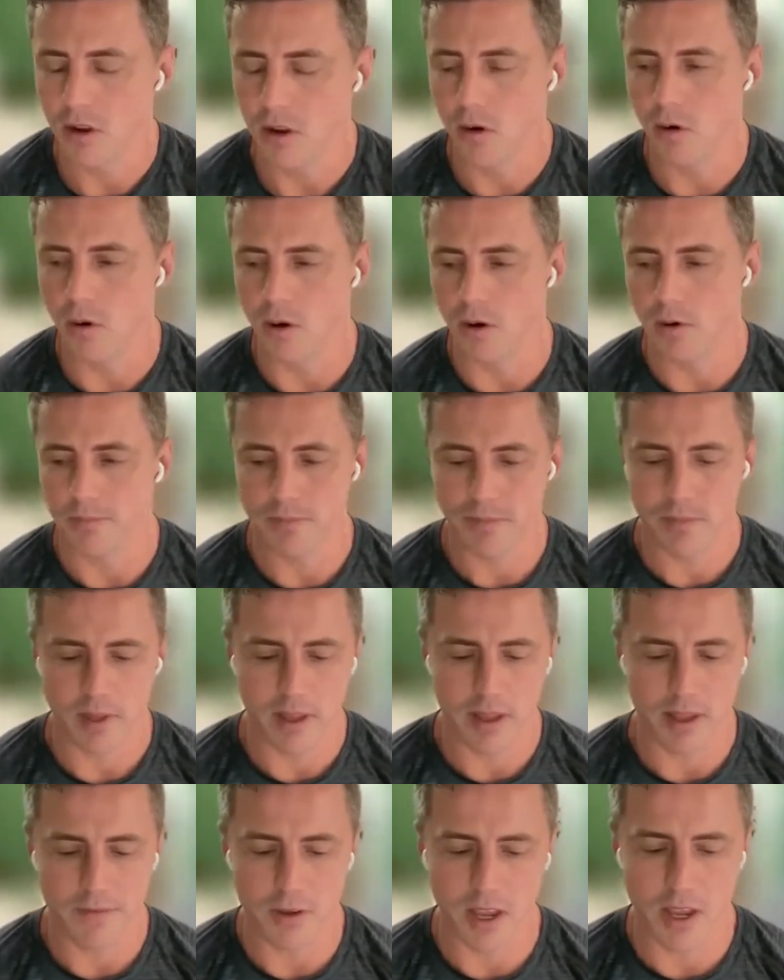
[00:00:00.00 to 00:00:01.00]
Or
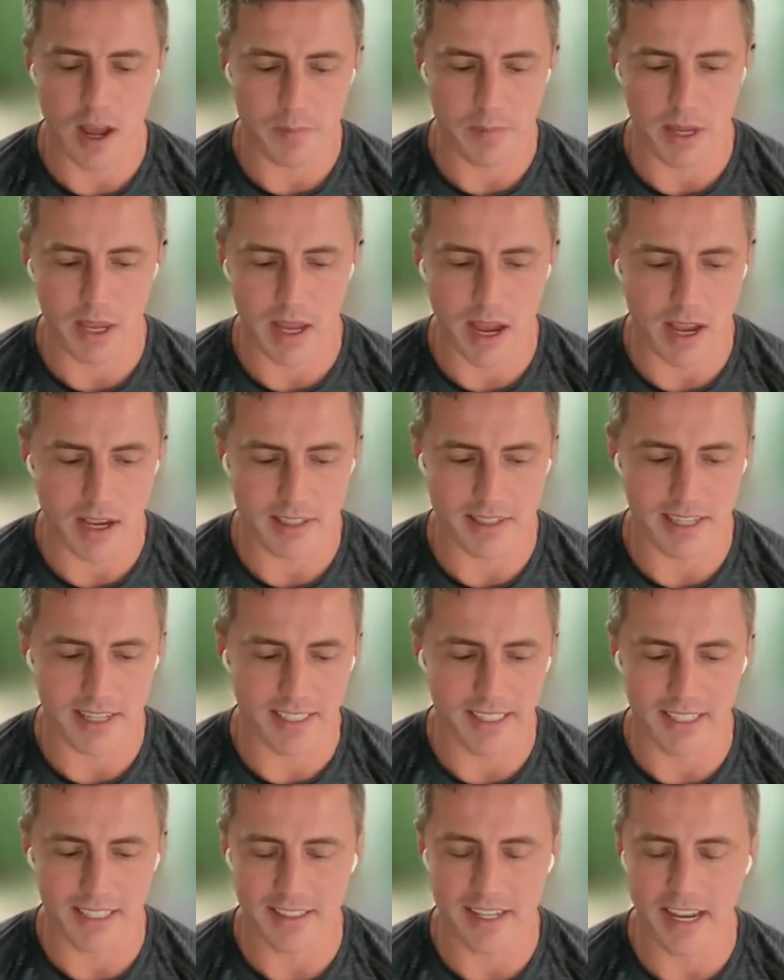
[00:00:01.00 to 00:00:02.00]
if you can't be asked
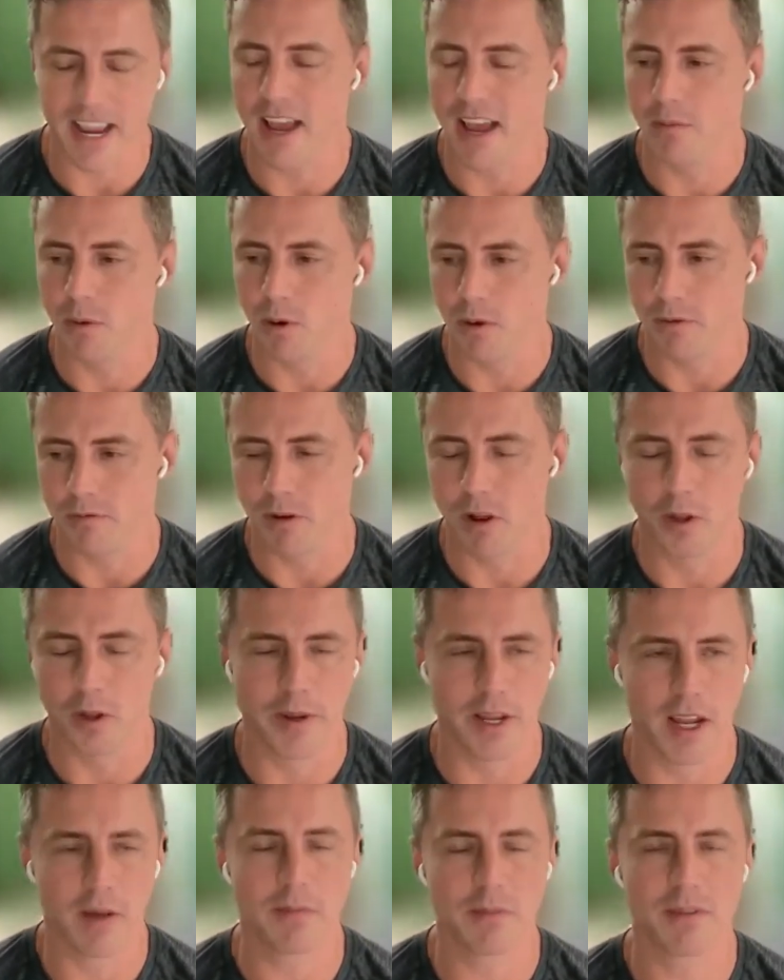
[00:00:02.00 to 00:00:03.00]
sending a DM or
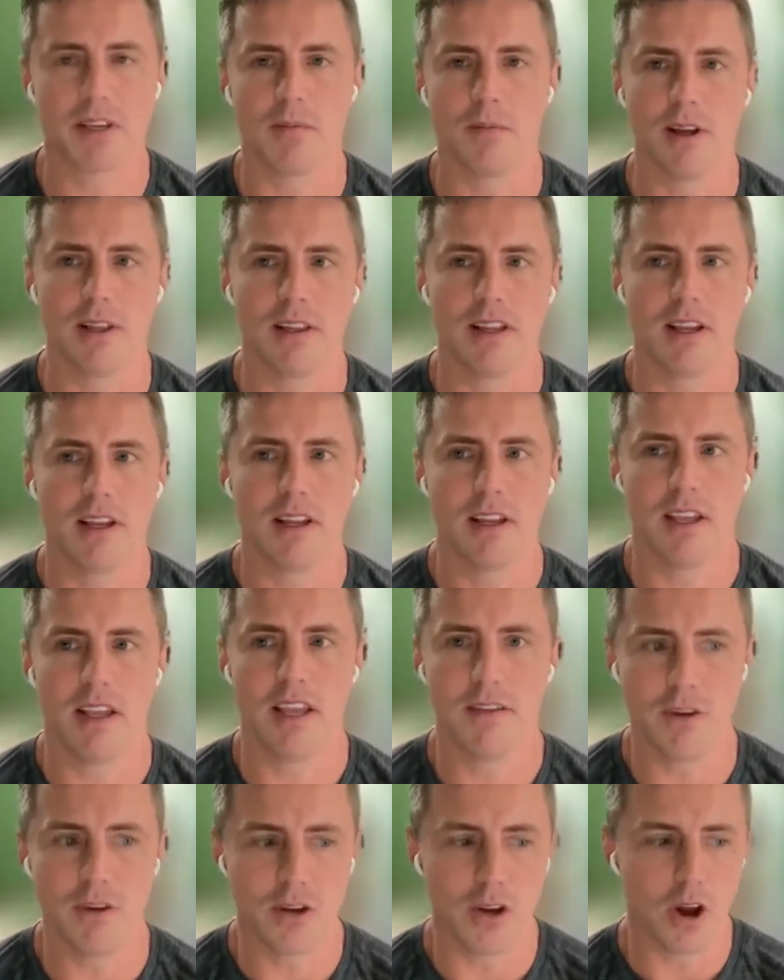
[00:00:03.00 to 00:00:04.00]
following up someone,
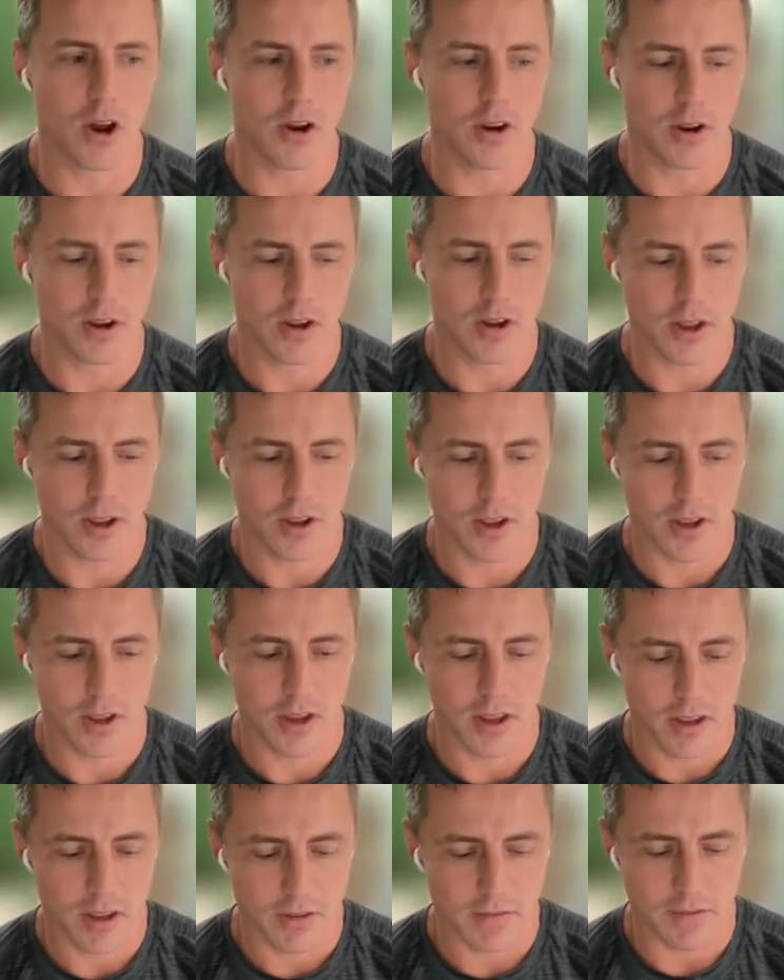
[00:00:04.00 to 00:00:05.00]
if you know
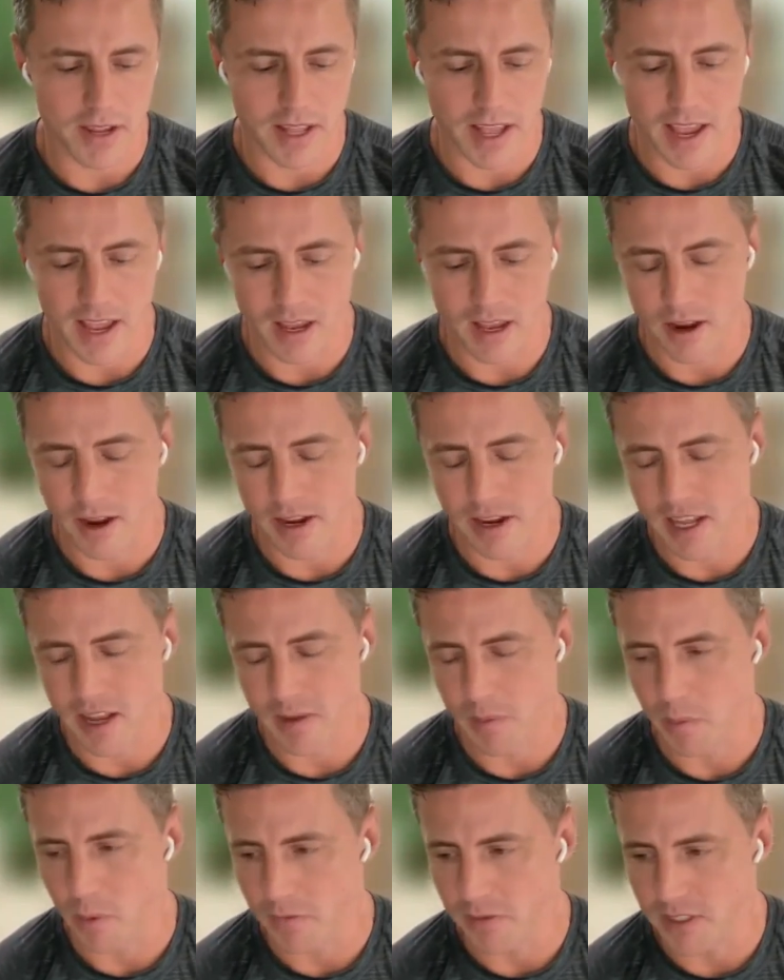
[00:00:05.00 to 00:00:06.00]
that hey, I
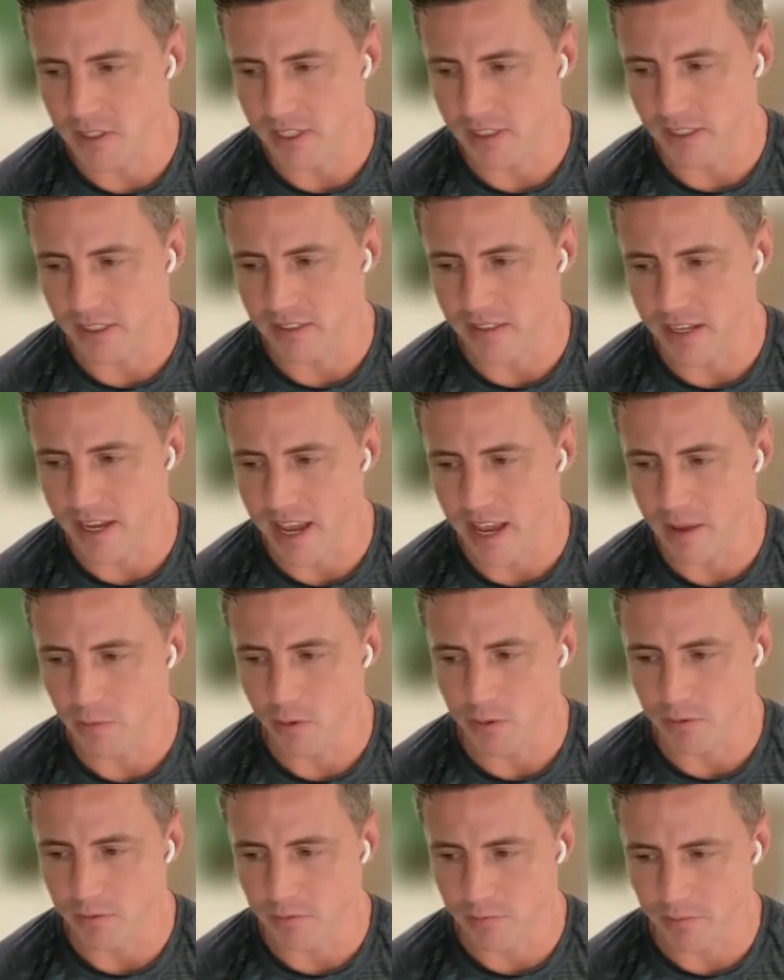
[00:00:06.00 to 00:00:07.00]
can't be bothered sending a DM
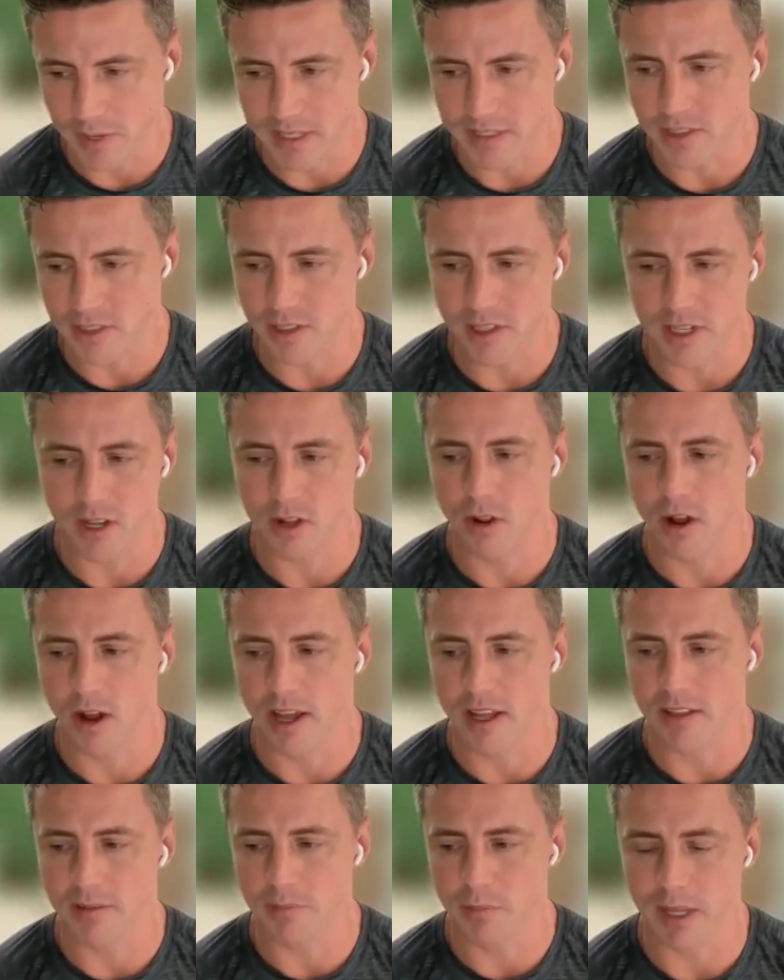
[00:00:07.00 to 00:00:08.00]
or messaging a
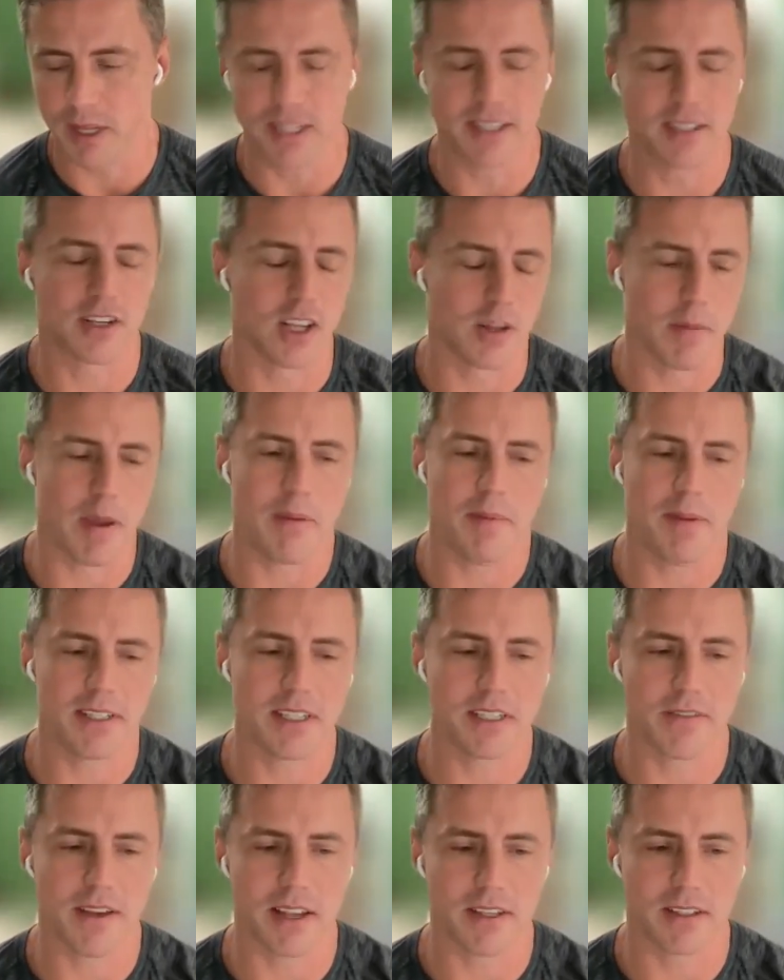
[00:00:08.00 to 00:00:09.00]
client, but it's going to make me
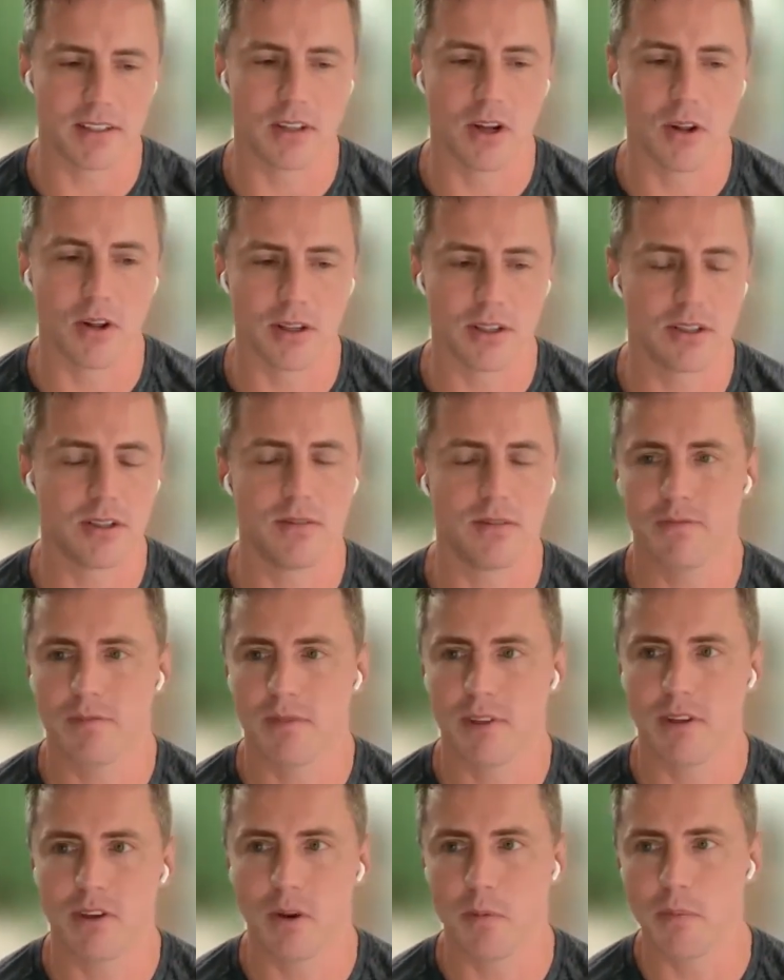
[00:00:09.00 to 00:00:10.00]
$6,000,
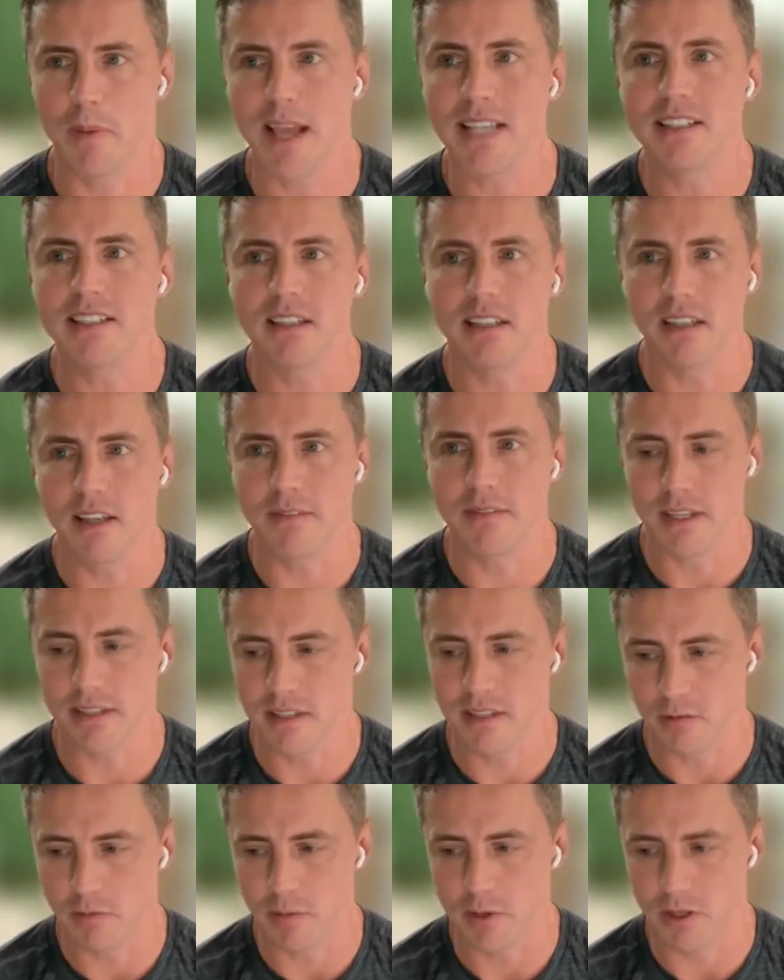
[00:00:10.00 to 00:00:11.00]
you're basically giving
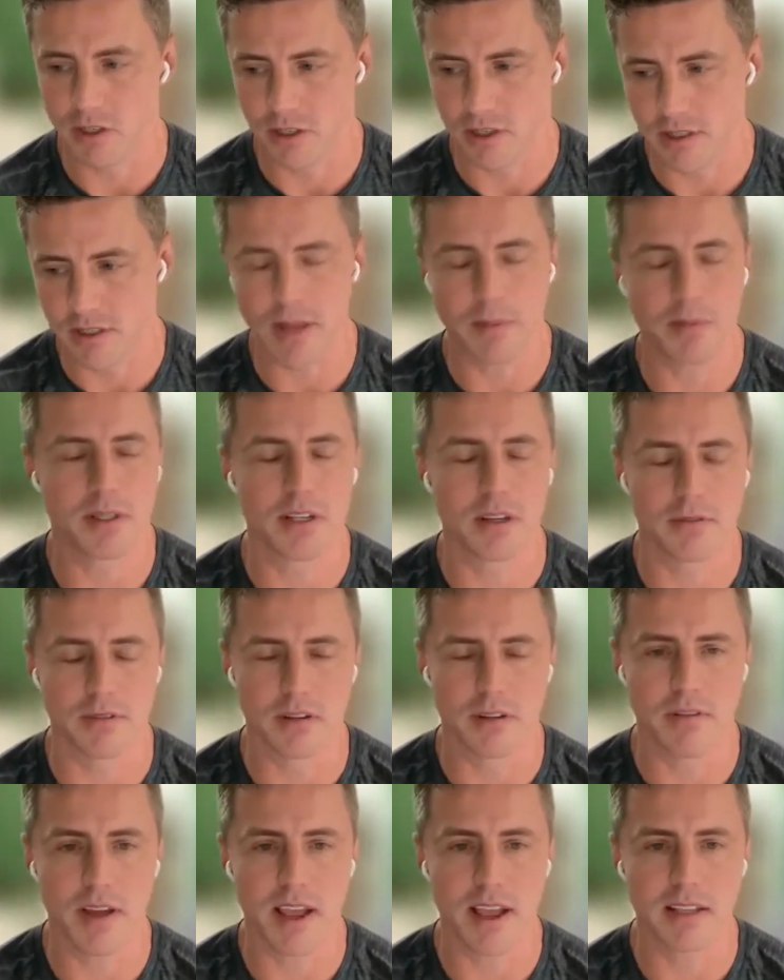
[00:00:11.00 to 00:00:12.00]
yourself permission to slap yourself
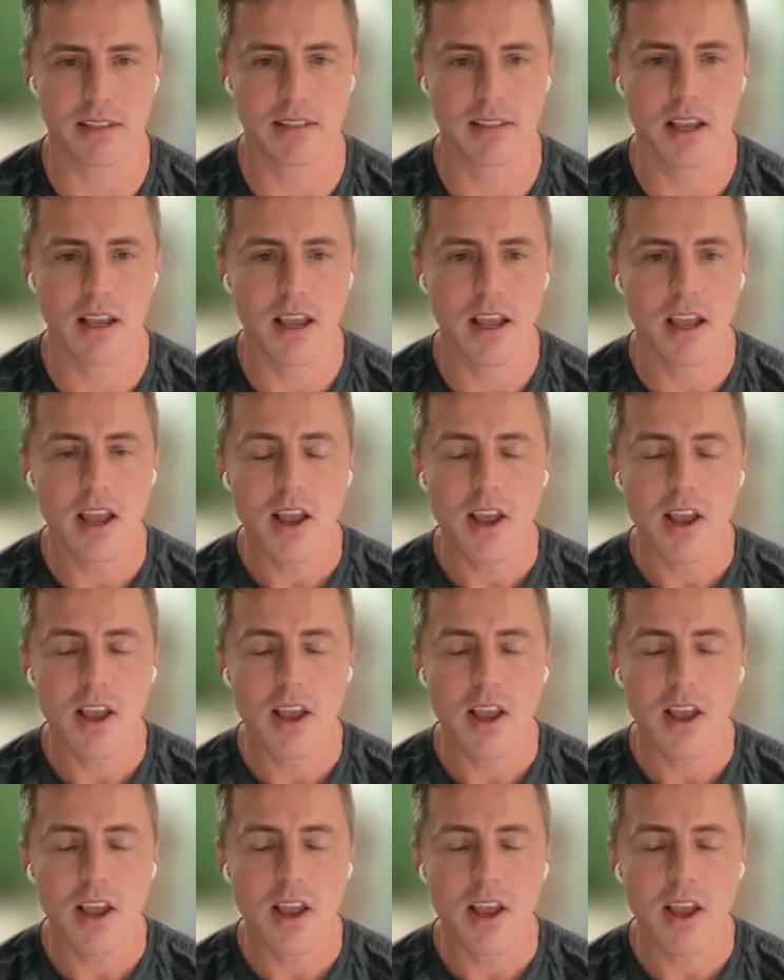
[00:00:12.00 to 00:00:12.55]
in the face.